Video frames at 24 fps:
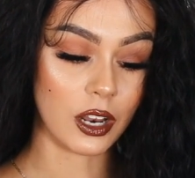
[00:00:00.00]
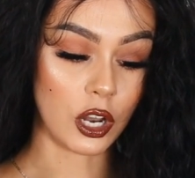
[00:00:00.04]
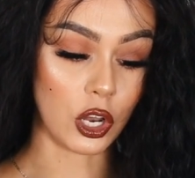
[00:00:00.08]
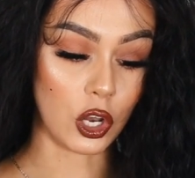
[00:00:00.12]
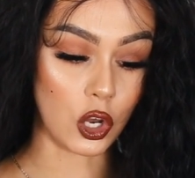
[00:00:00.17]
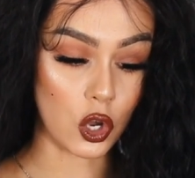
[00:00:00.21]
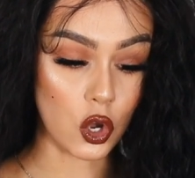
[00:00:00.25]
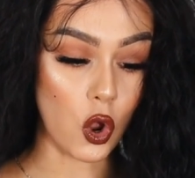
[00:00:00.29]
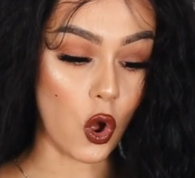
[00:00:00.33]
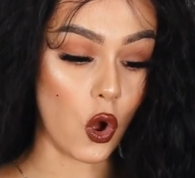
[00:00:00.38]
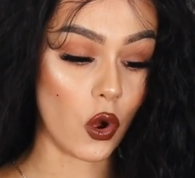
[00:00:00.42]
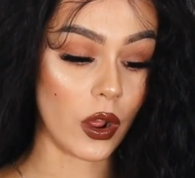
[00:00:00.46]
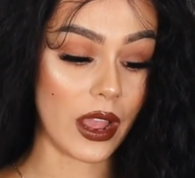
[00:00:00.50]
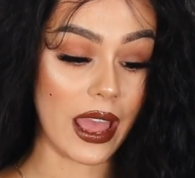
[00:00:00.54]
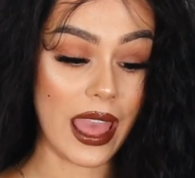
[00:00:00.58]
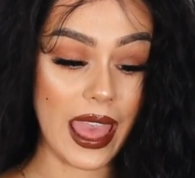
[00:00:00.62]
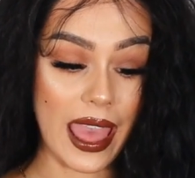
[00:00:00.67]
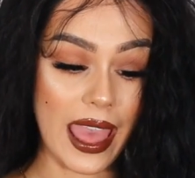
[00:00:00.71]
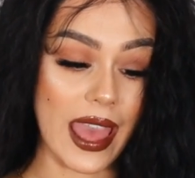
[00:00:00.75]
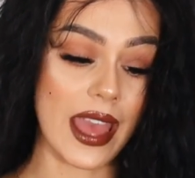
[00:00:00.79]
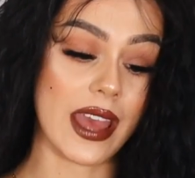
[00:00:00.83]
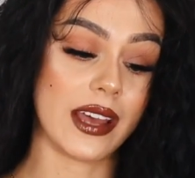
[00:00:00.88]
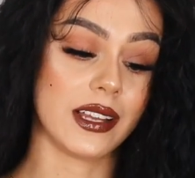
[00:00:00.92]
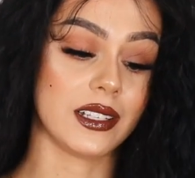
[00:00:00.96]
long
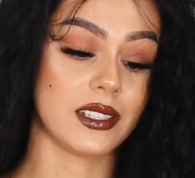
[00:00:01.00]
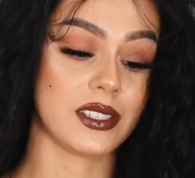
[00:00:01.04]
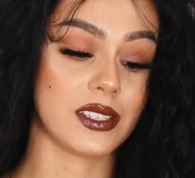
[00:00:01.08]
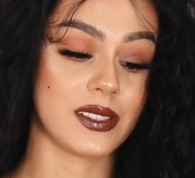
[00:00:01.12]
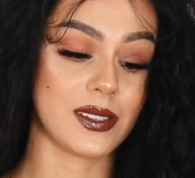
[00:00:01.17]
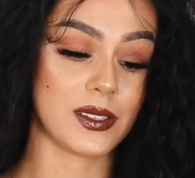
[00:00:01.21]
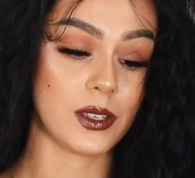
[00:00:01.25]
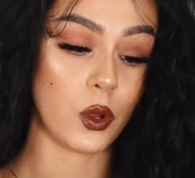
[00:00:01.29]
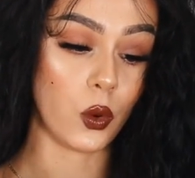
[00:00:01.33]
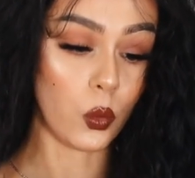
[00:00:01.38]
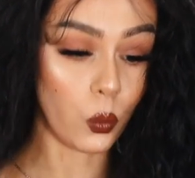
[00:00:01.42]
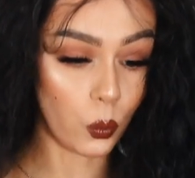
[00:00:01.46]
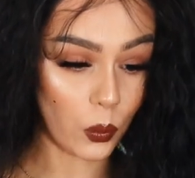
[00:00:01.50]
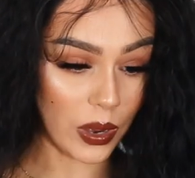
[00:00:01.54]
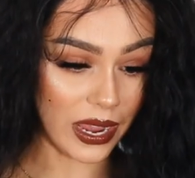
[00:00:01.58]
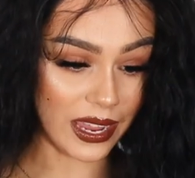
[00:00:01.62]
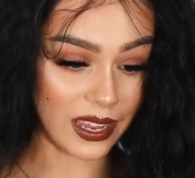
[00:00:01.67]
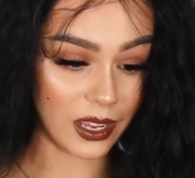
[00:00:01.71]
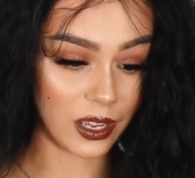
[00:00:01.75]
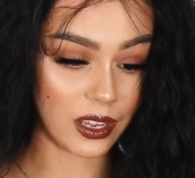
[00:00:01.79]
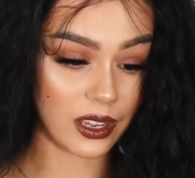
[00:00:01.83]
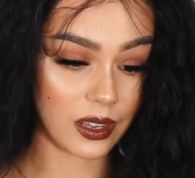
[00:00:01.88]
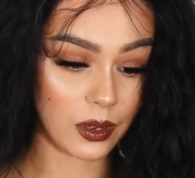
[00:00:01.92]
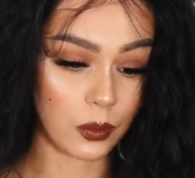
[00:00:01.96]
ass
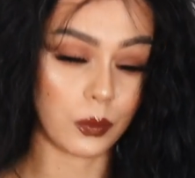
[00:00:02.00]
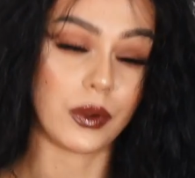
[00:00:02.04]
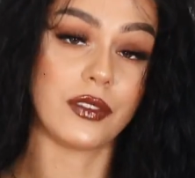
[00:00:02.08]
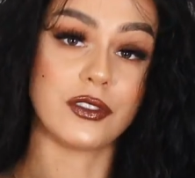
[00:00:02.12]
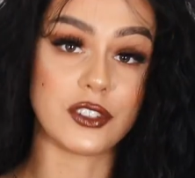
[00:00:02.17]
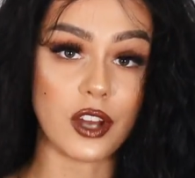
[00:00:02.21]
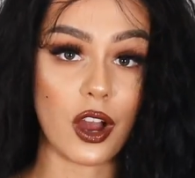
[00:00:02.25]
wig with